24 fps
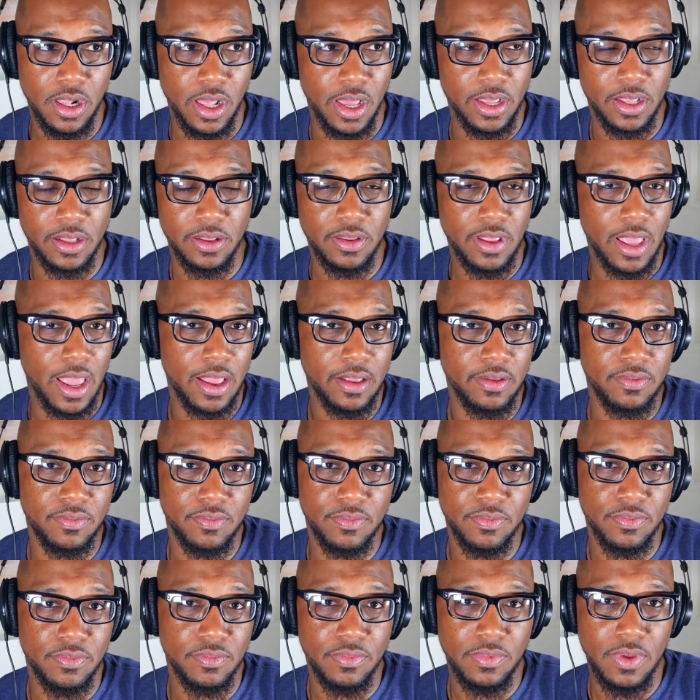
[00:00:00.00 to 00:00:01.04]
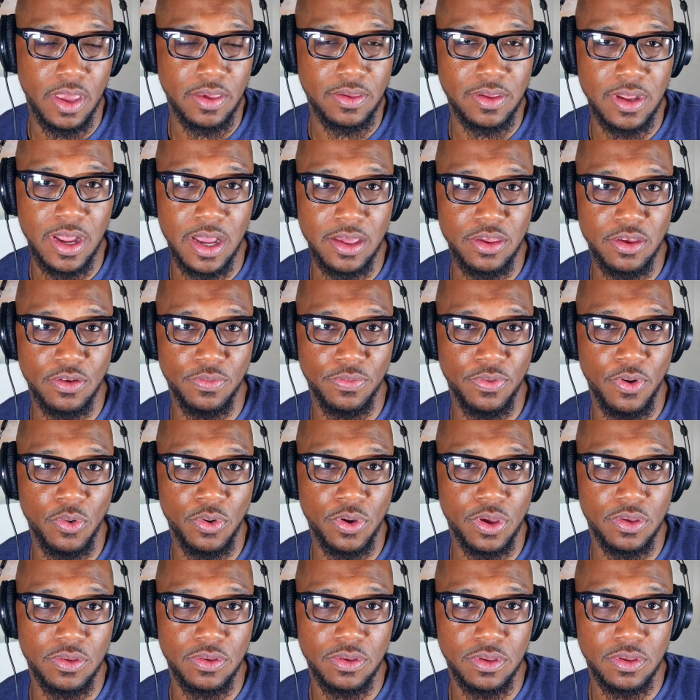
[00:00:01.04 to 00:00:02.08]
Like that, that's not your
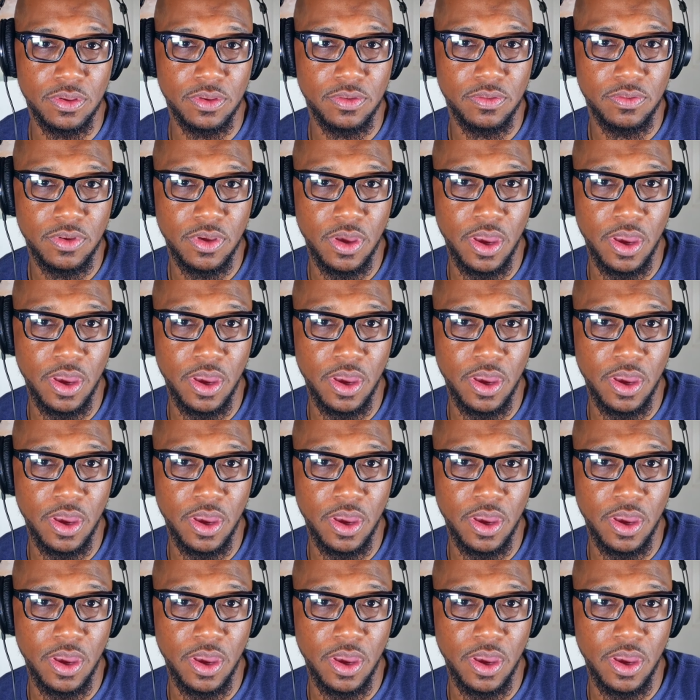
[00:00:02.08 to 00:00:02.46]
focus.